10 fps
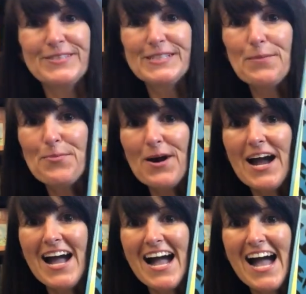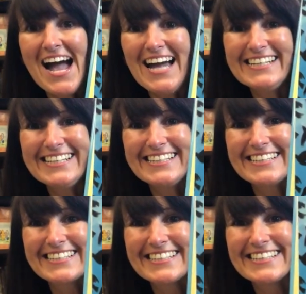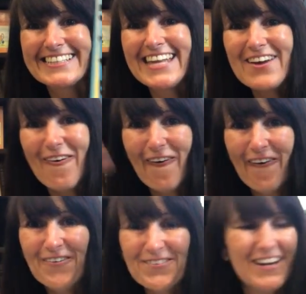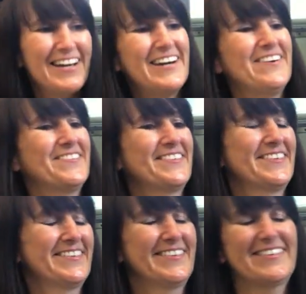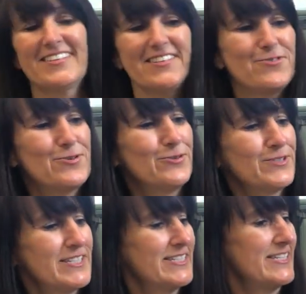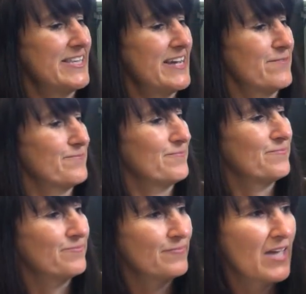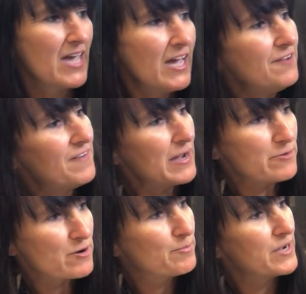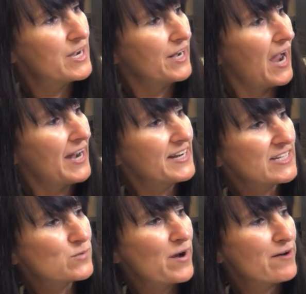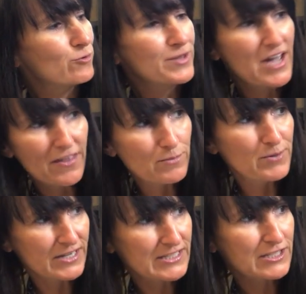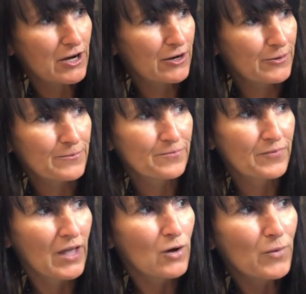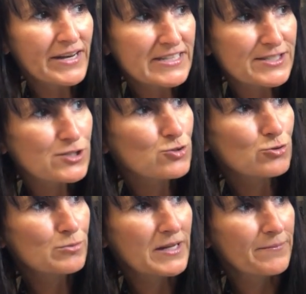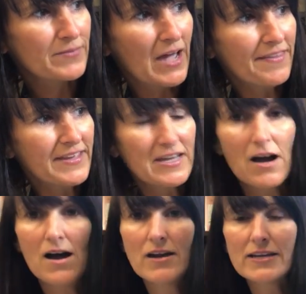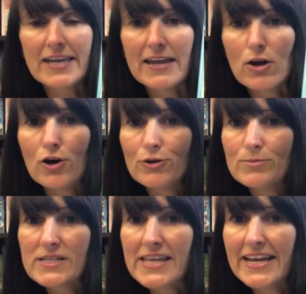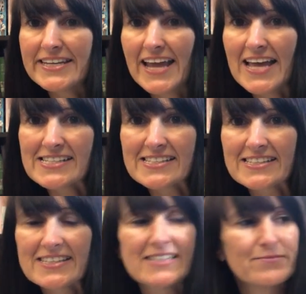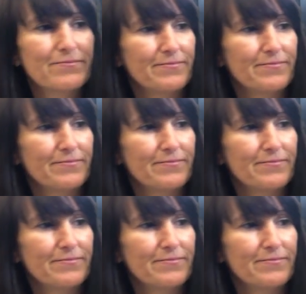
Surprise! They all fly off. so cool to see that. If I were a bird, I'd ask where all the other birds go when it's stormy and they can't get home to their nests.